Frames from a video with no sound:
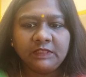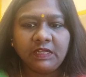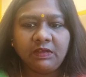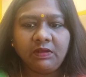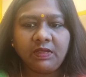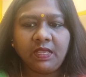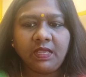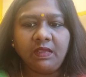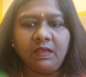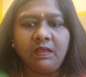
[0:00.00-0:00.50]

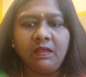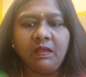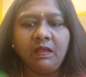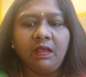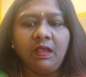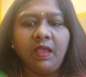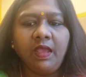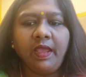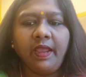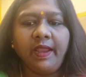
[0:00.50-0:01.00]
Okay,
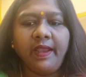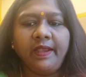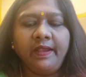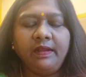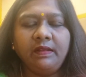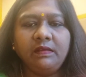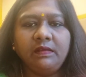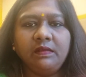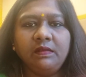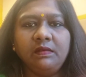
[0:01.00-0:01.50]

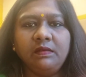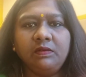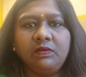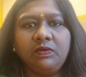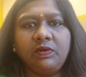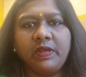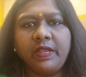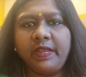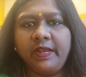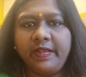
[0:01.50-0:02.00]
and
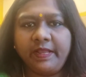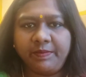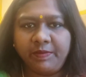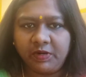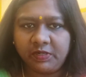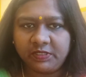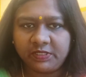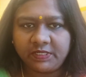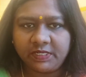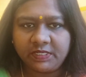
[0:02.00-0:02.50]
cooking
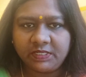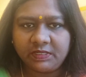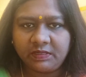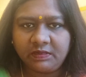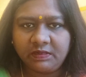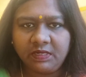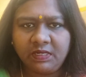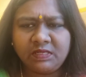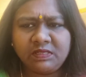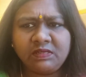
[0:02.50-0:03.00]

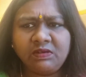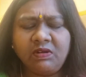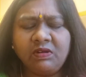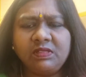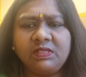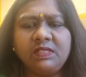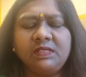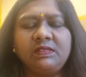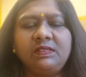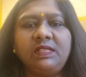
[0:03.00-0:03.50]
demonstration, it's
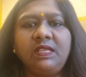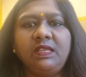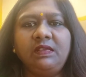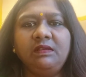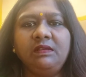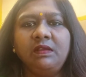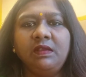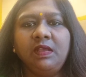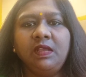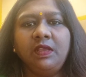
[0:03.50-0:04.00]
not the
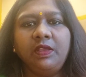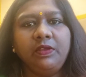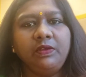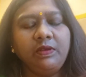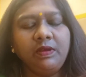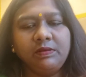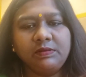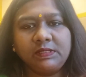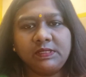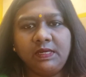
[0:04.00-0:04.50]
thing.
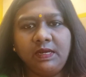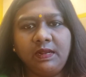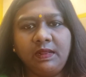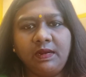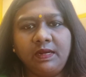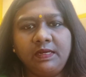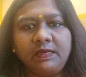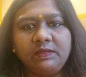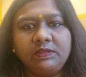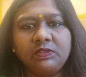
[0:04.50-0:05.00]
You have
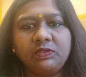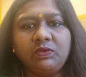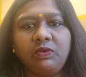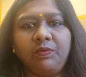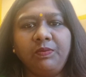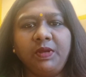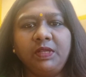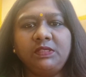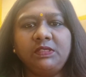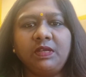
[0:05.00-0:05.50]
learned
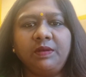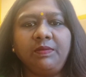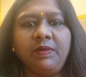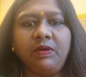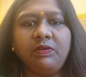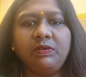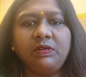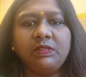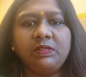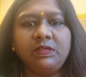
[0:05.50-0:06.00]
so much
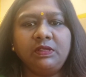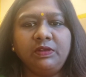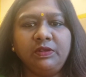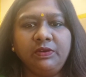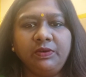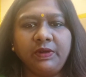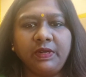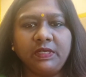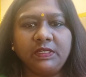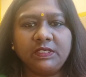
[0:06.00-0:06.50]
about the
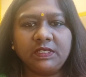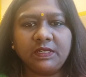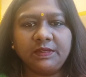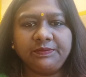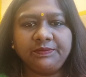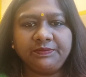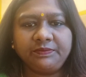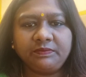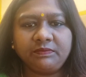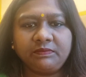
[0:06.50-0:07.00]

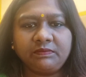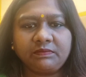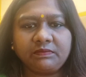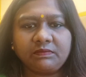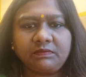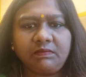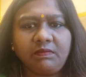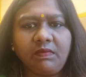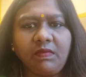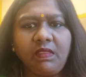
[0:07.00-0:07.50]
nutrition,
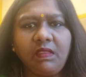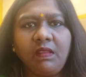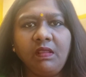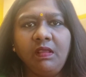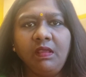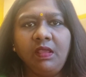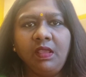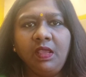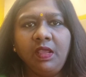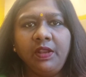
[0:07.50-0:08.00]

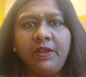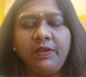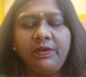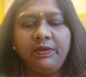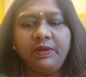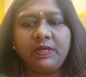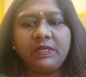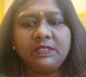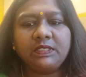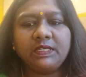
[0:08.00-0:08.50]
you
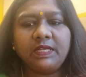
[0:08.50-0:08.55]
have